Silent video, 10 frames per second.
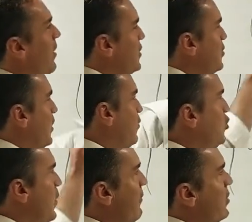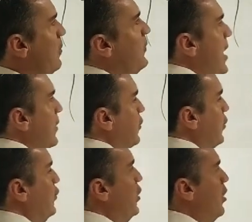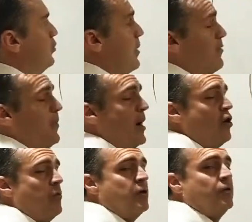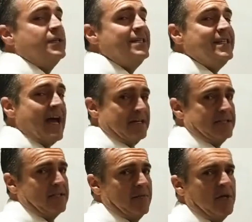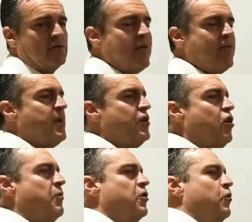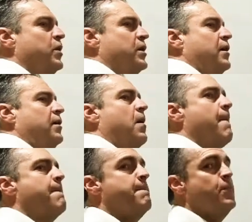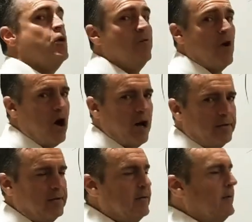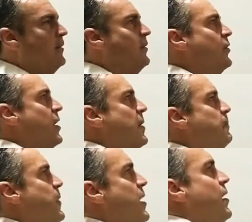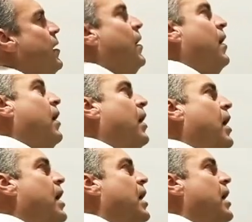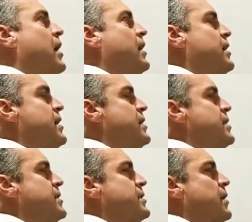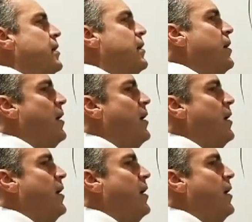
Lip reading: on this one, do we have a common factor? No. Do we have a binomial? Yes. And because we have a binomial, we can move on. Okay? Is